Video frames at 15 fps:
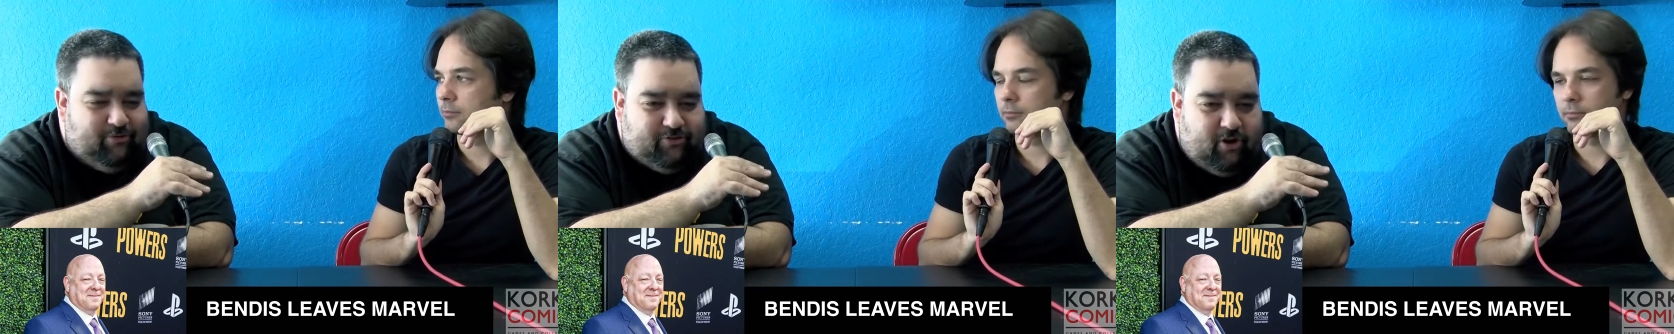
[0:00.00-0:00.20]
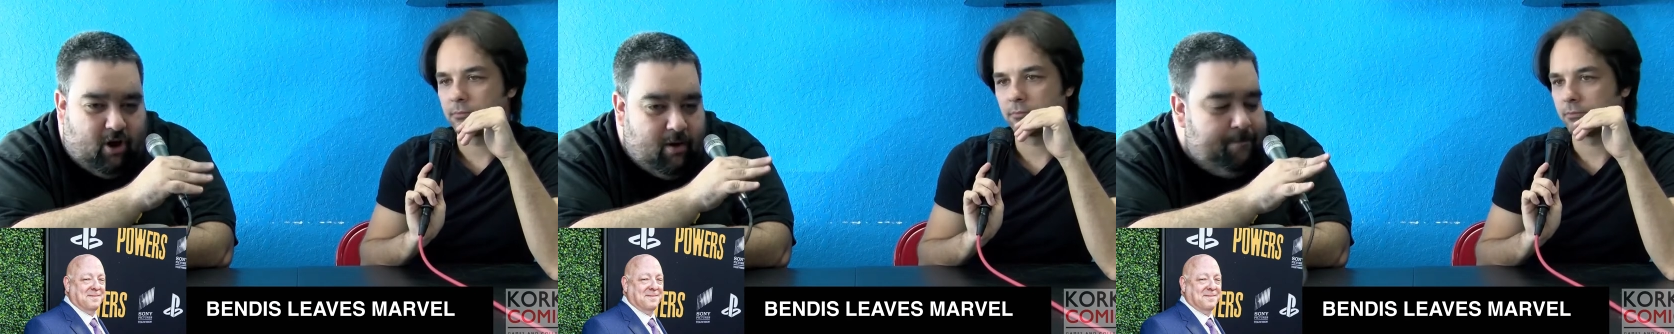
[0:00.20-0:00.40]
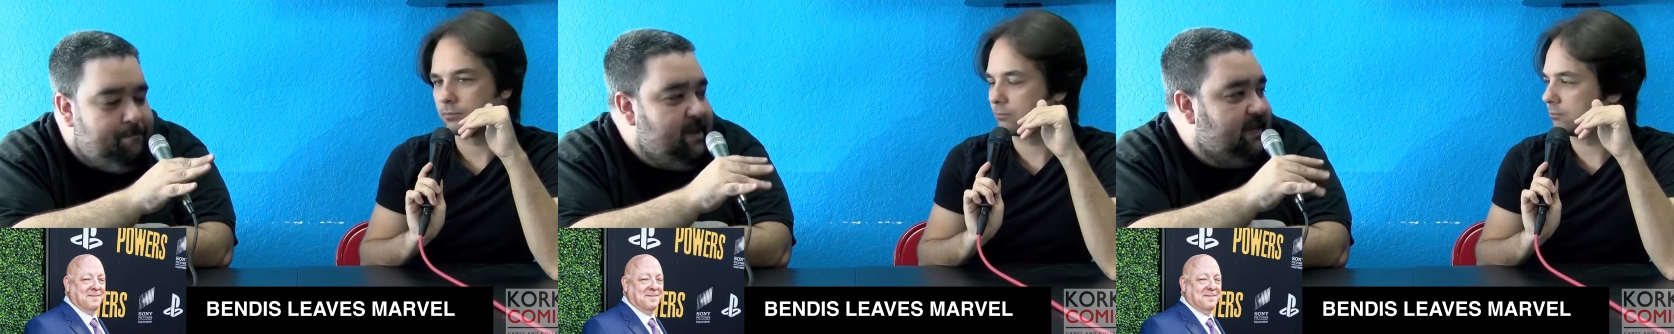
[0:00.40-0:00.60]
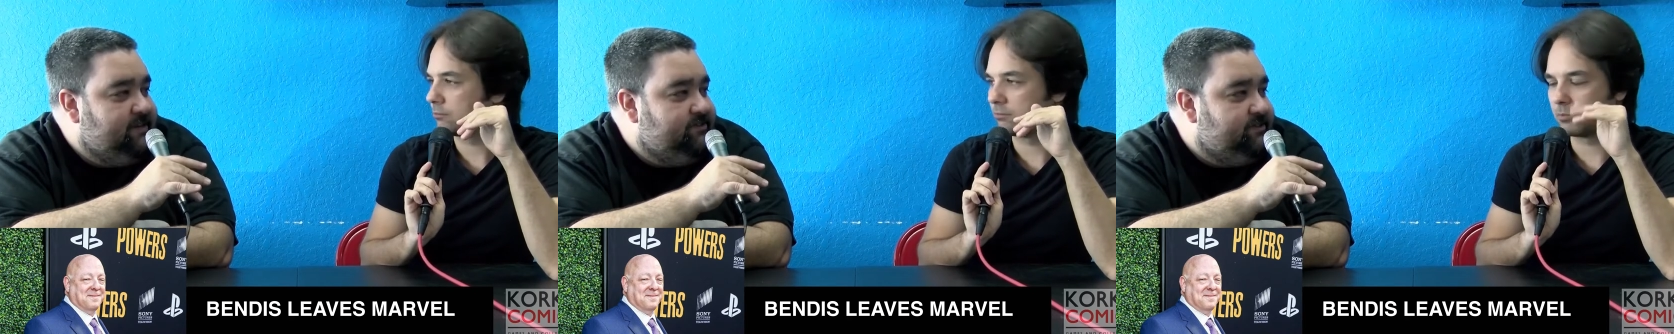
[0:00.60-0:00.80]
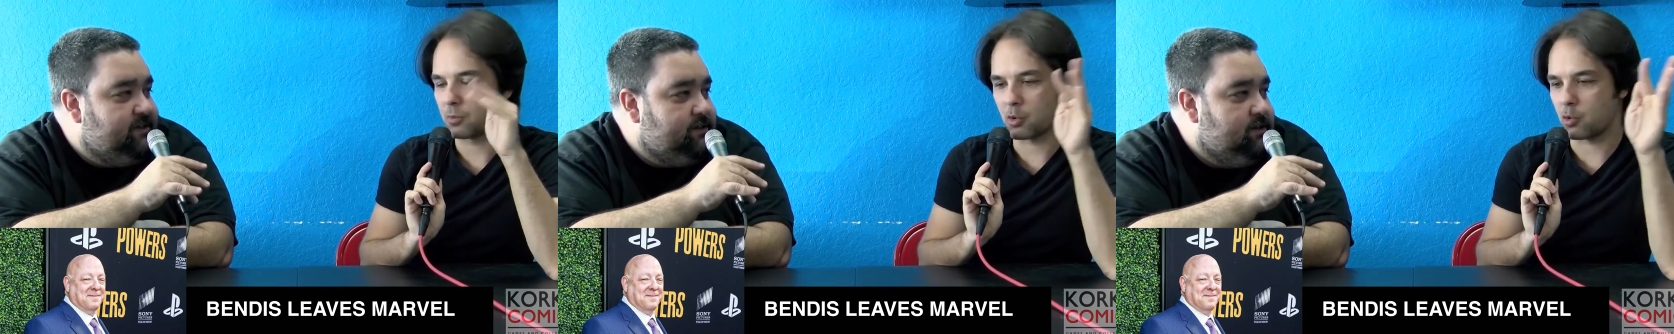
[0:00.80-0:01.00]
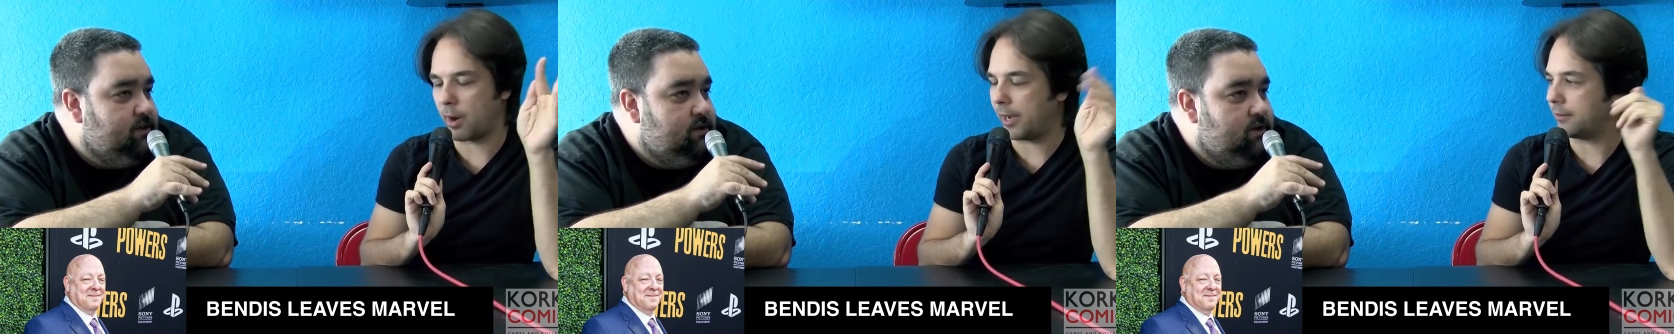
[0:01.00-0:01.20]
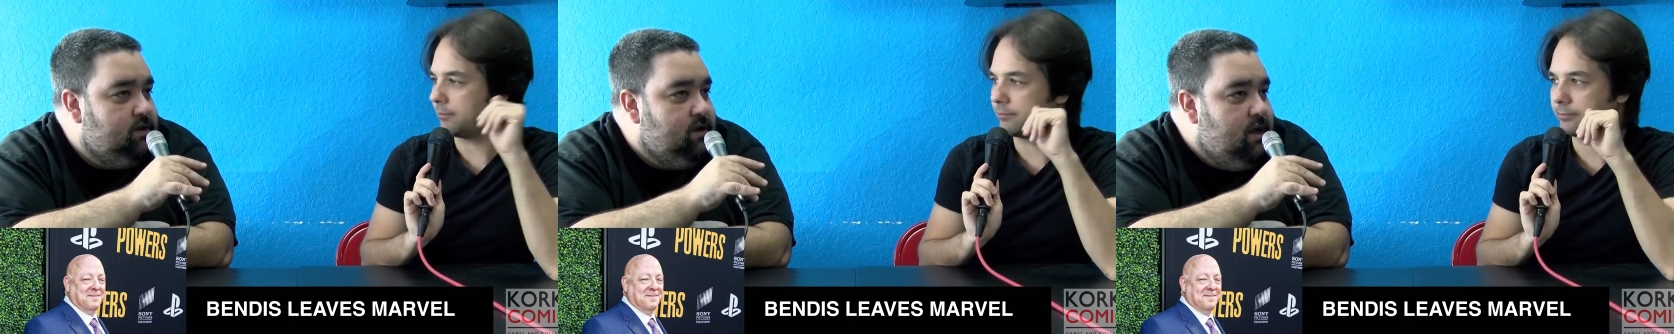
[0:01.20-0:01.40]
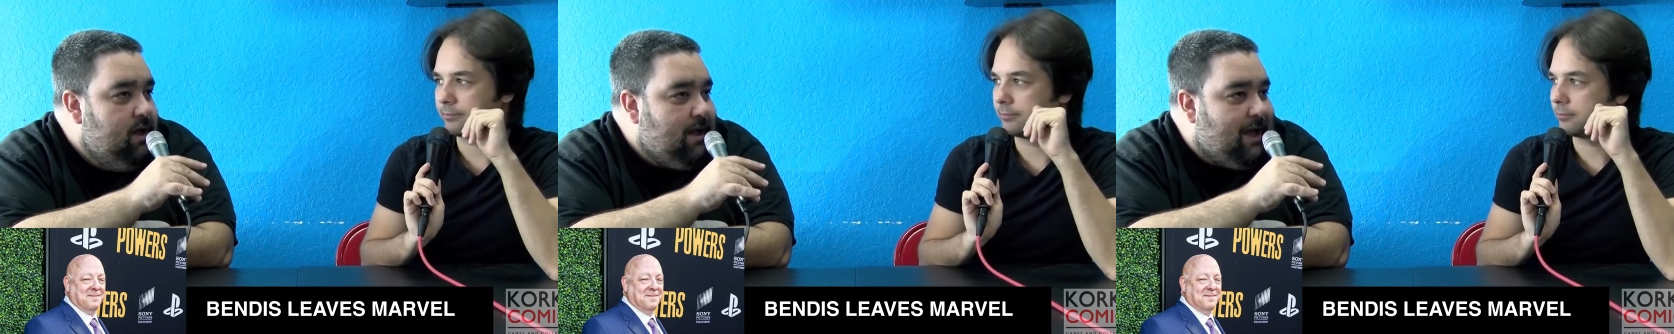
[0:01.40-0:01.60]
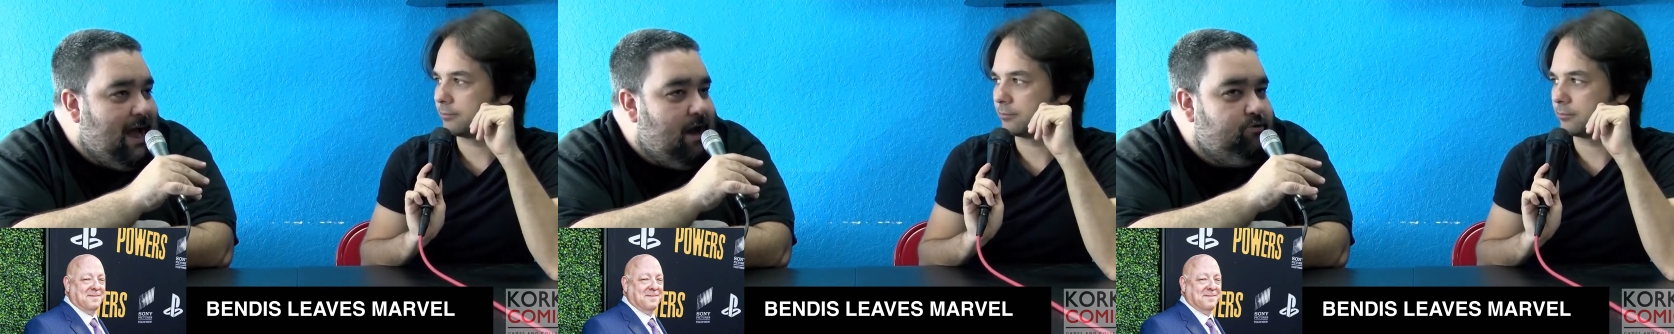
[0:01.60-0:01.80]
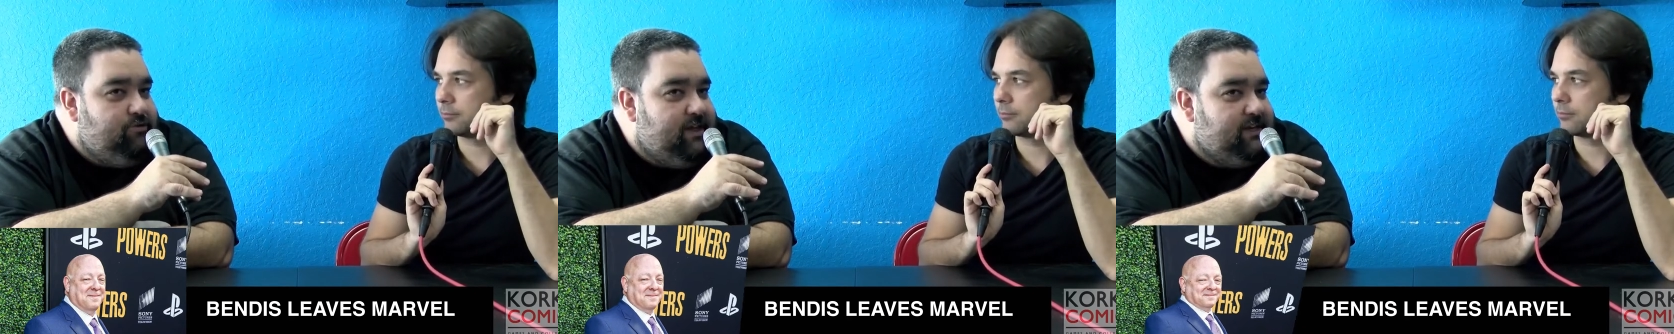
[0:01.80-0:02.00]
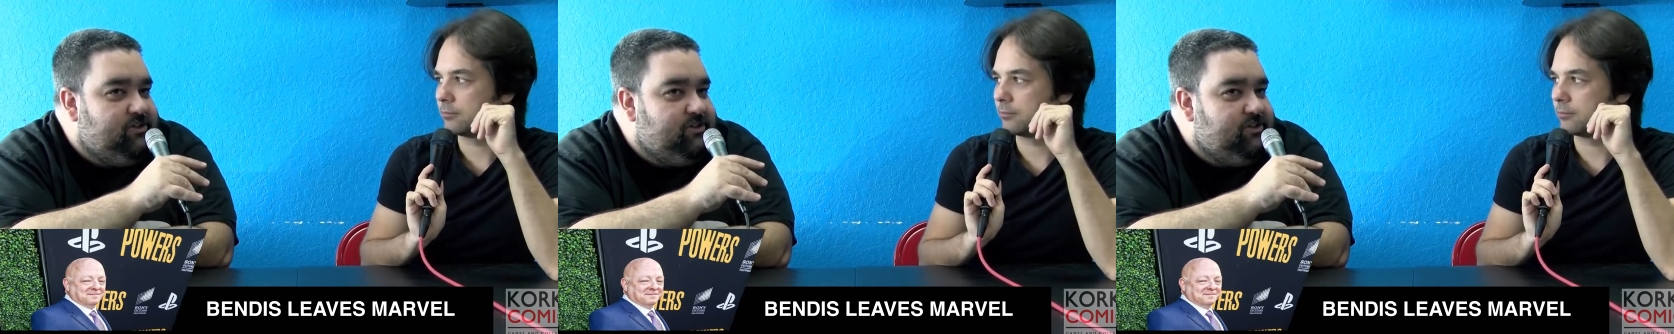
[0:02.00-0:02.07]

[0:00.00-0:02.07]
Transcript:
Speaker 1: was amazing. Great. How do they